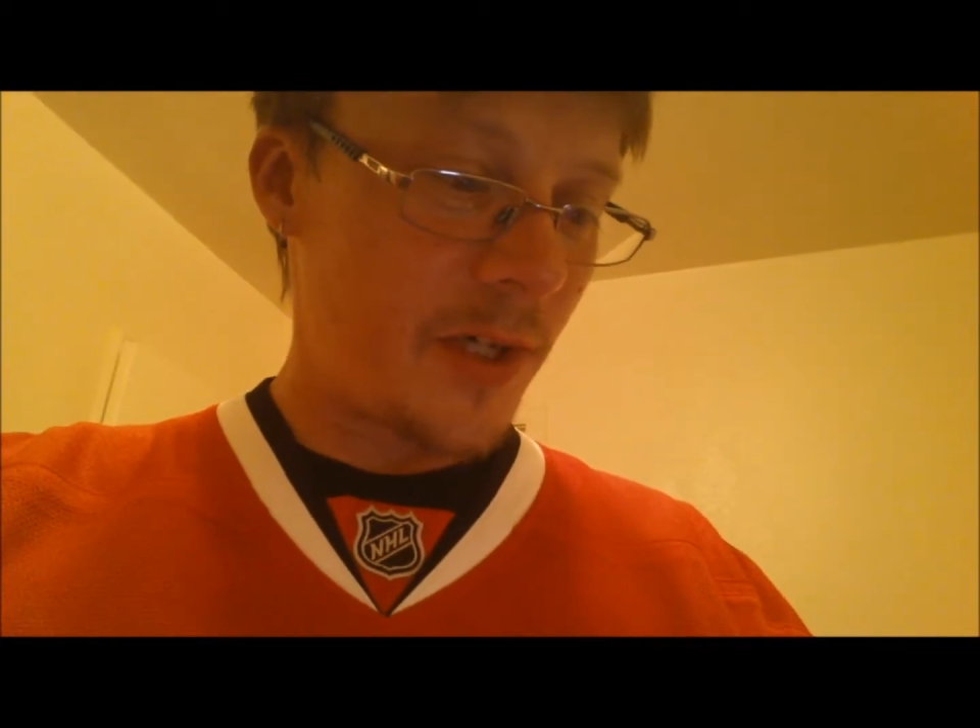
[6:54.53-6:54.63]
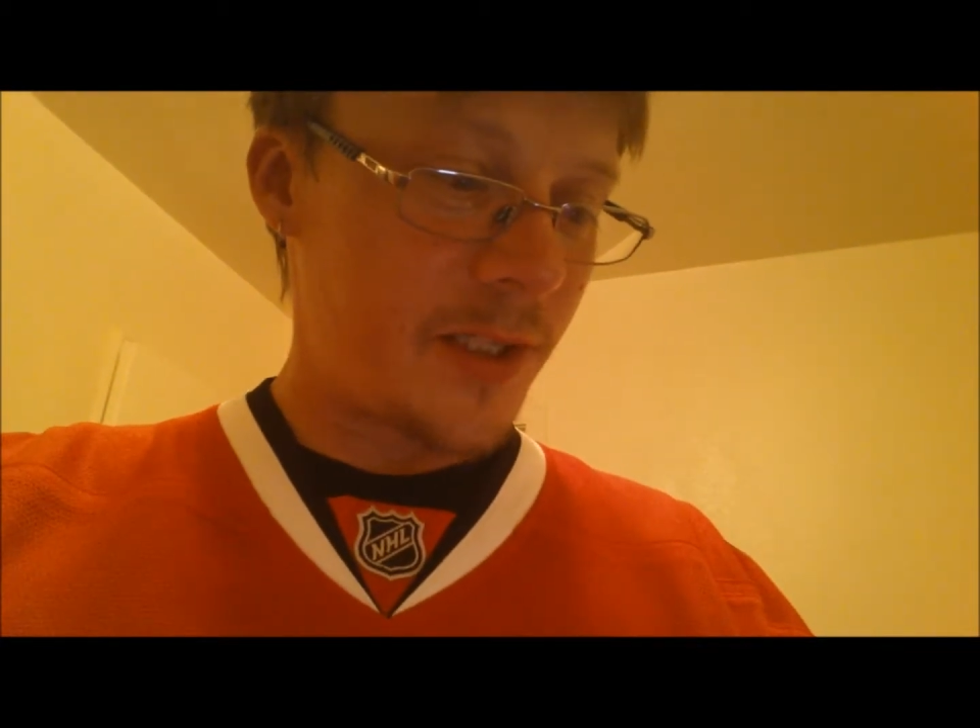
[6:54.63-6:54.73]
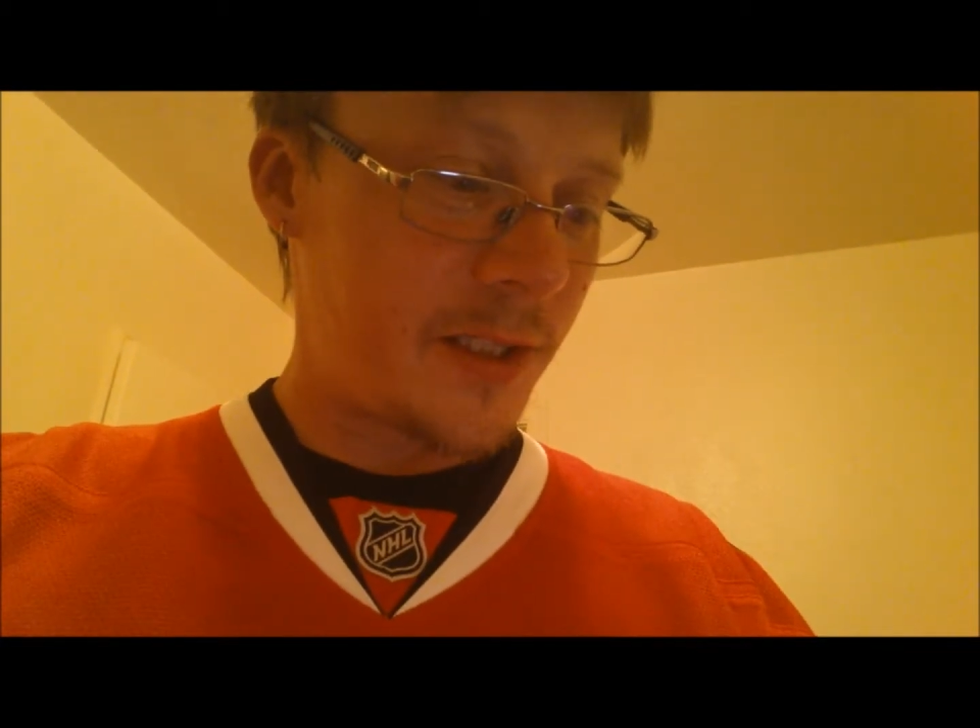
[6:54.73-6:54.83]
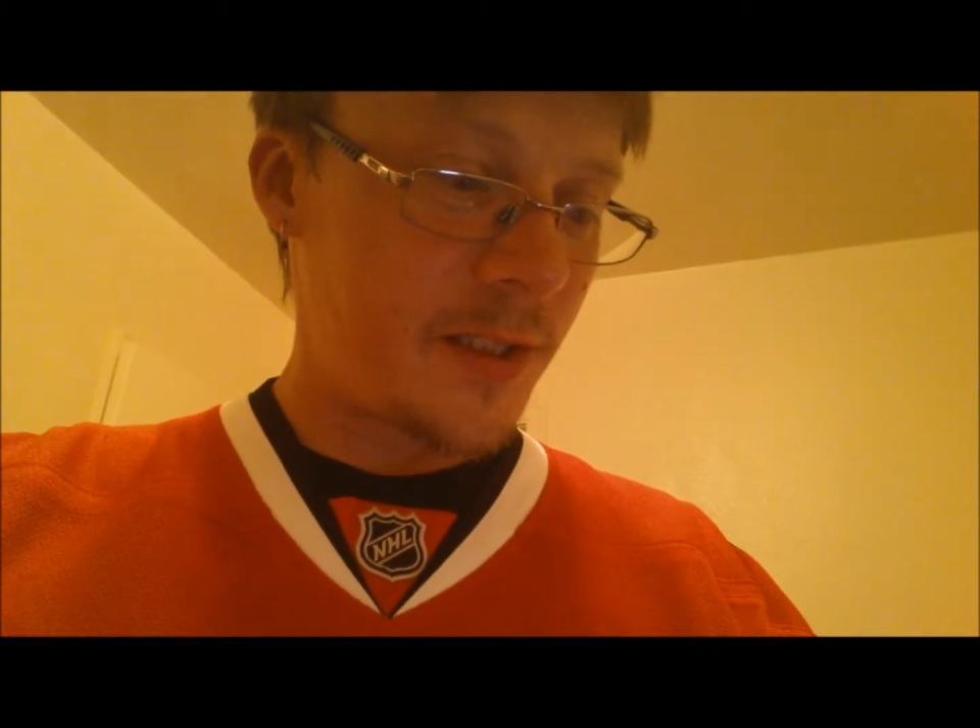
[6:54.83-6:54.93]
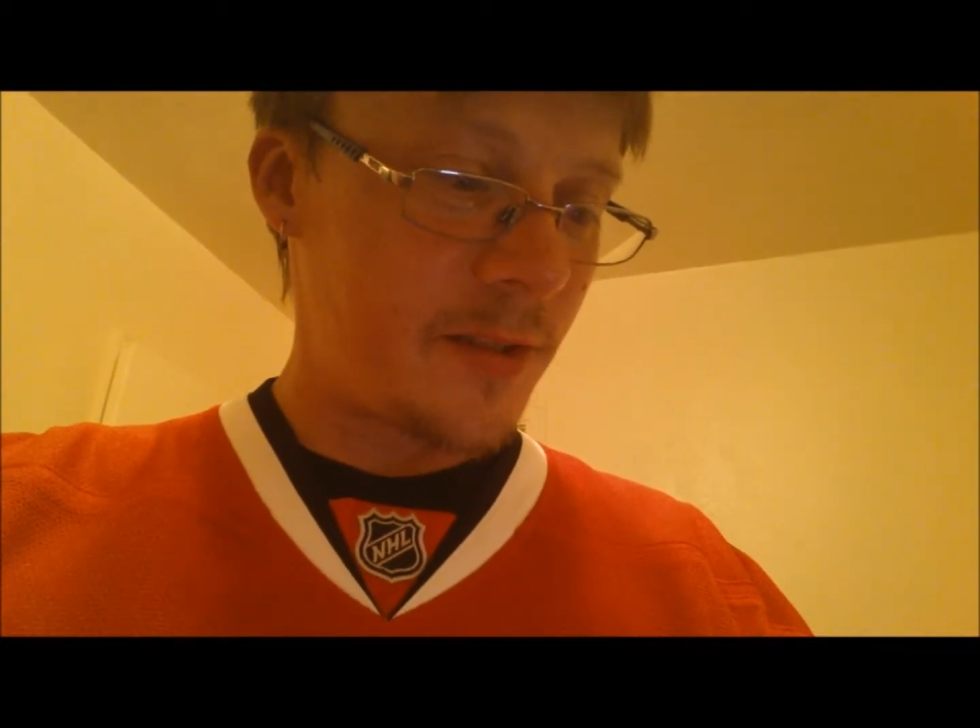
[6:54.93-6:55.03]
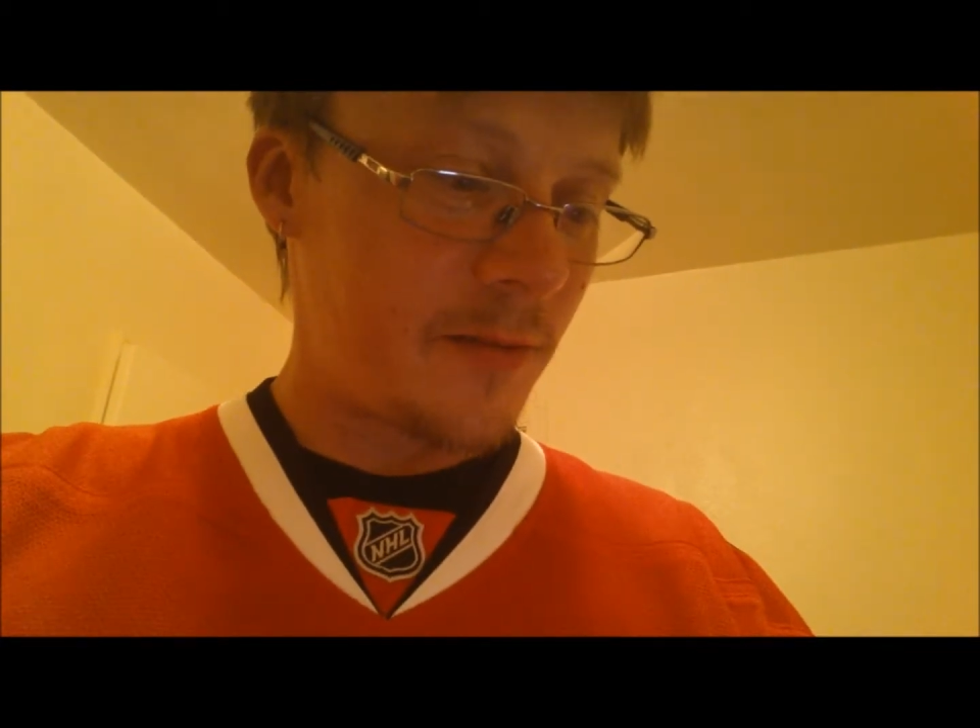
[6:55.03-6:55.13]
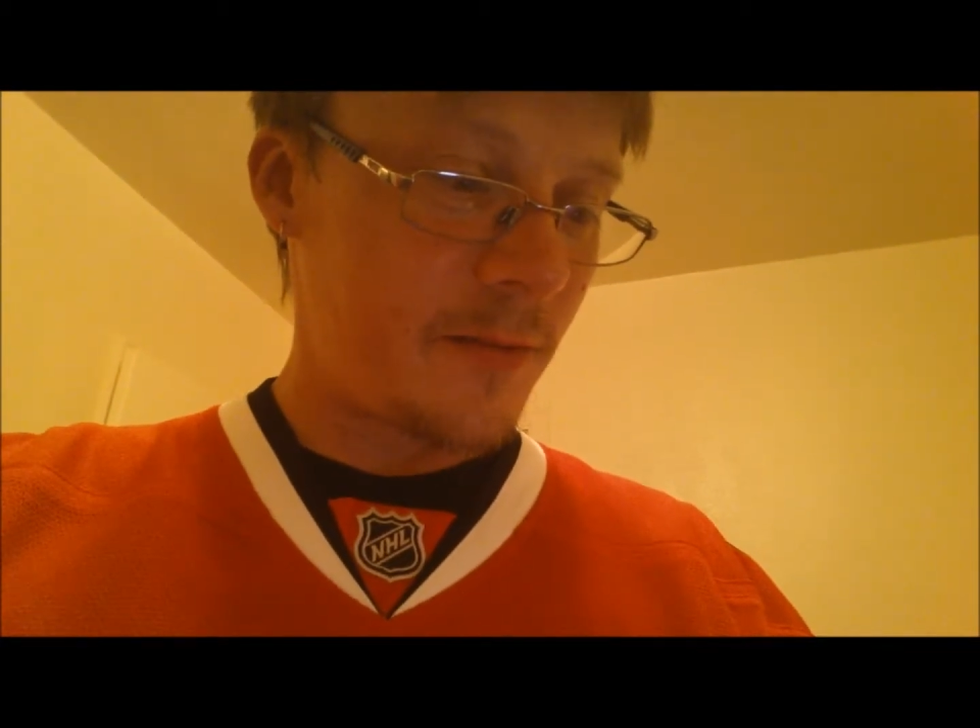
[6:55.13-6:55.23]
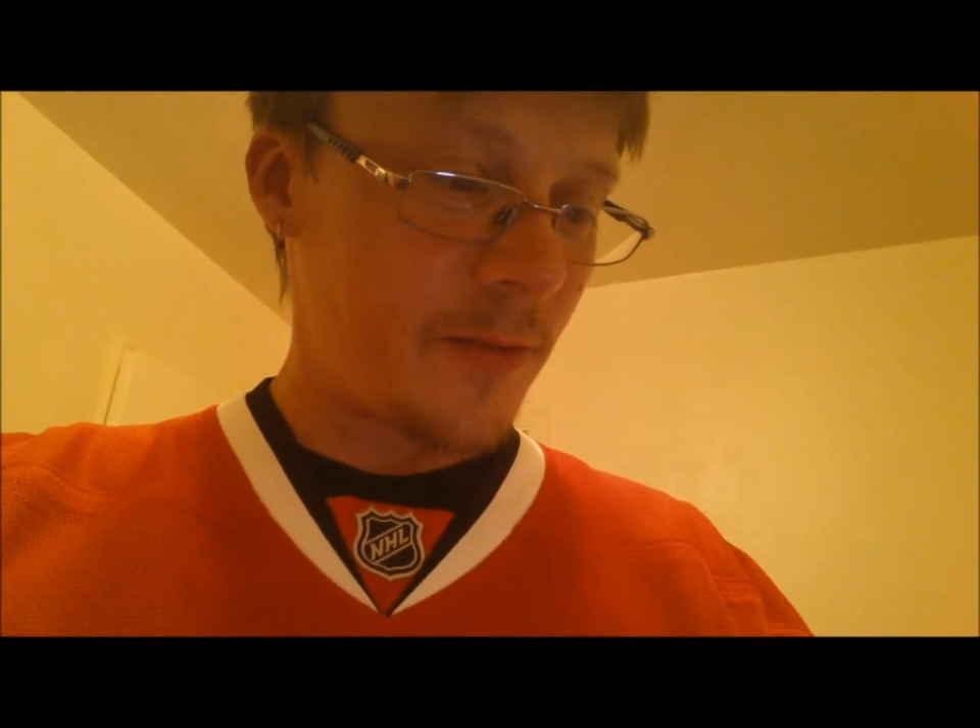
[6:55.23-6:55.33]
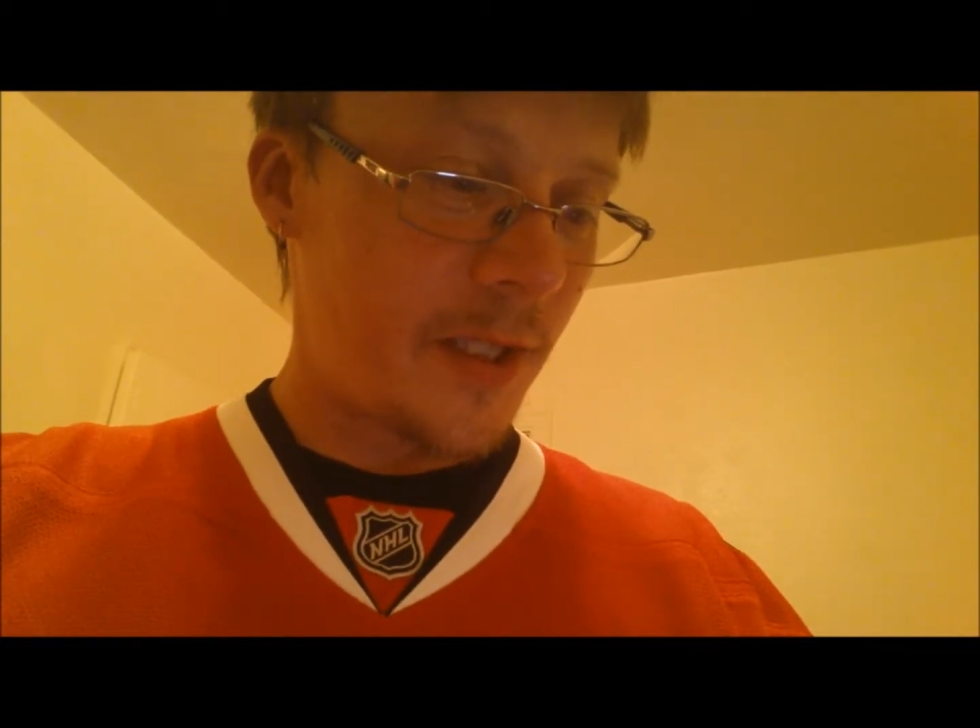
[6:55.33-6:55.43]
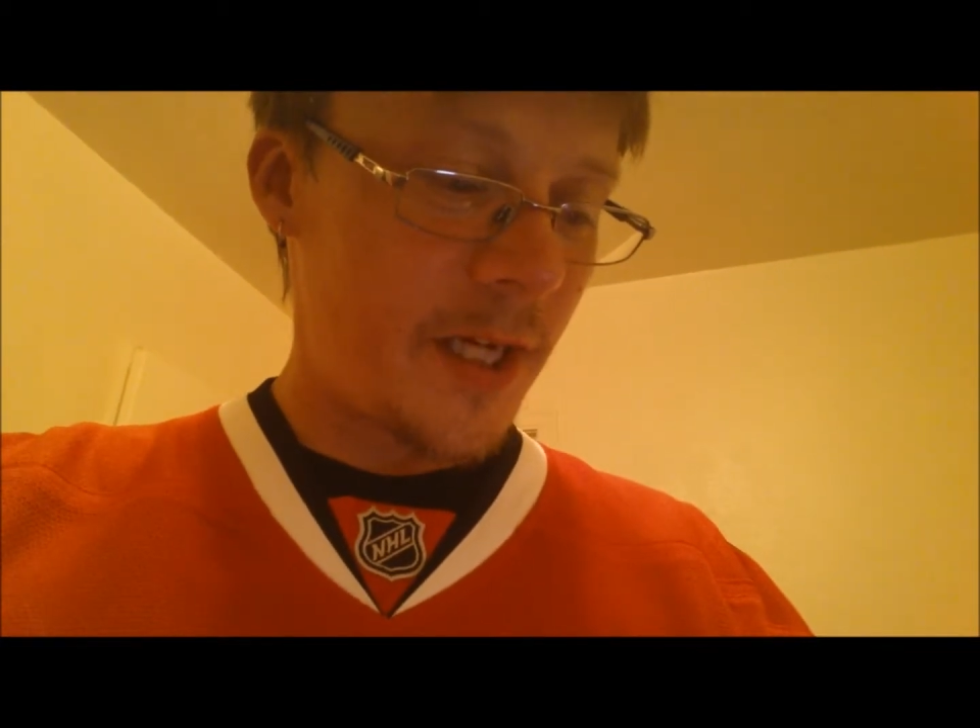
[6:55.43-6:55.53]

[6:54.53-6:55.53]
but when